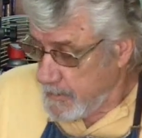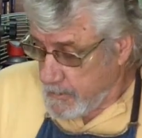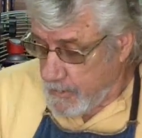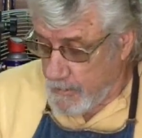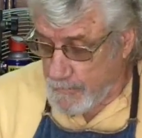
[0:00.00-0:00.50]

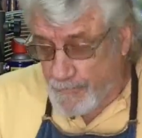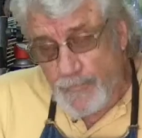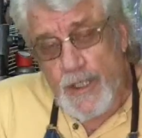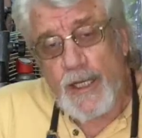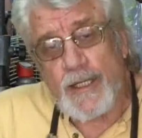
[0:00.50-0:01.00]
So
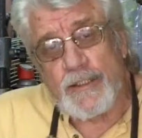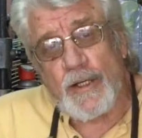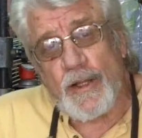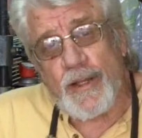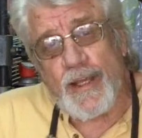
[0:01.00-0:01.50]

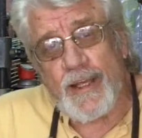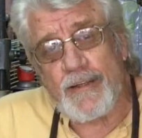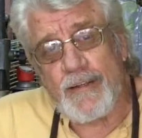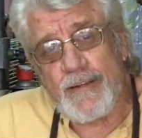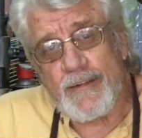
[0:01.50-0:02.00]
until
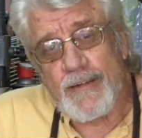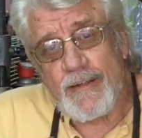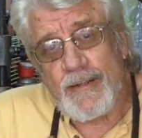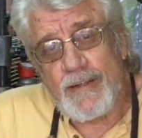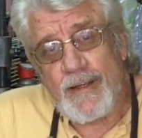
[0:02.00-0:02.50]
then,
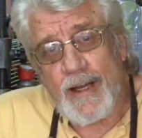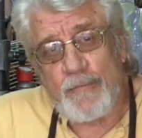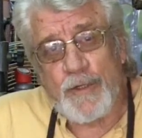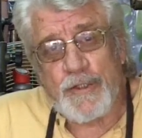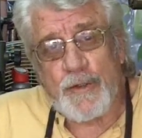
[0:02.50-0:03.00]
I
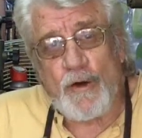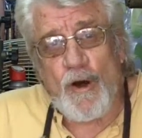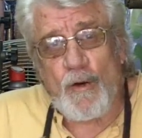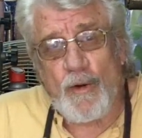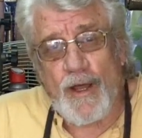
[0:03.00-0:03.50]
wish you
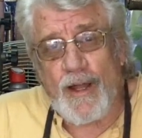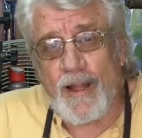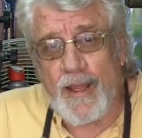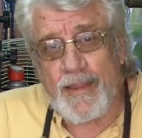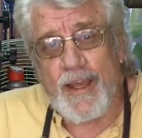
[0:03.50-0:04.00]
all well.
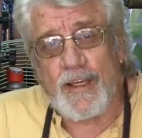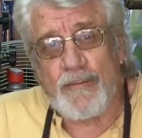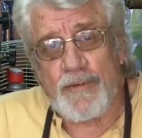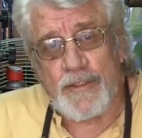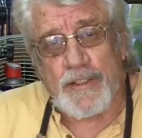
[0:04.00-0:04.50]
I thank you
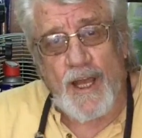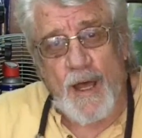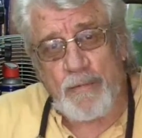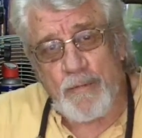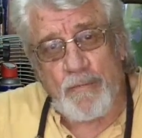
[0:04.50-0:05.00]
for
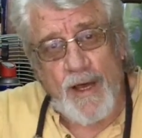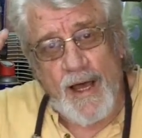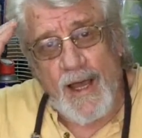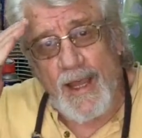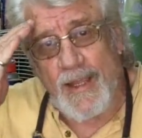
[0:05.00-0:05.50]
stopping
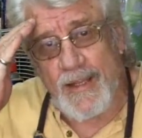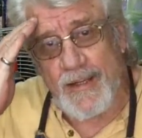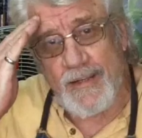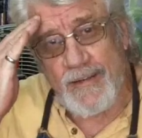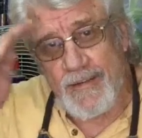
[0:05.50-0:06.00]
by,
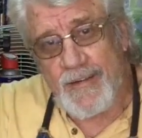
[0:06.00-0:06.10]
and